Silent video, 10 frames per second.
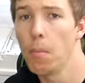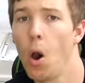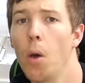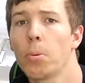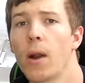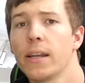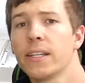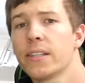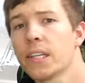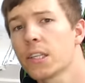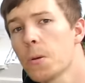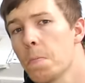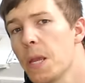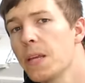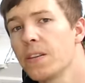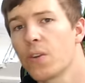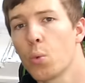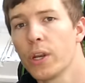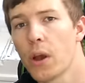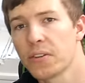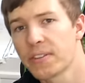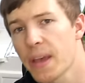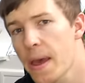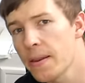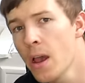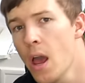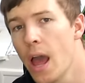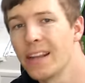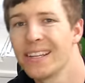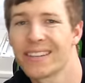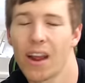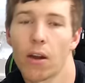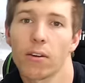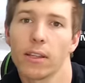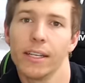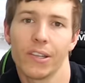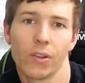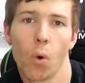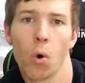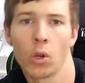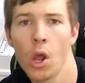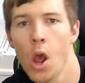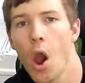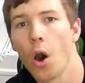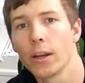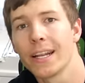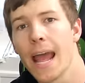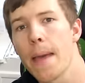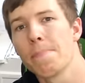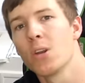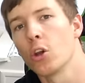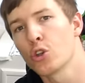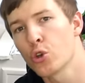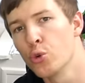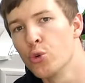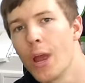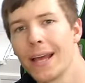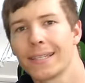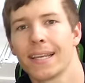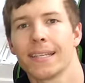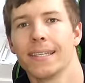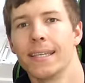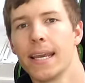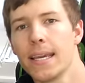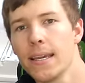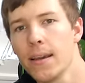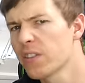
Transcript: My operating system is Windows 10 and it is currently stored on an M.2 SSD.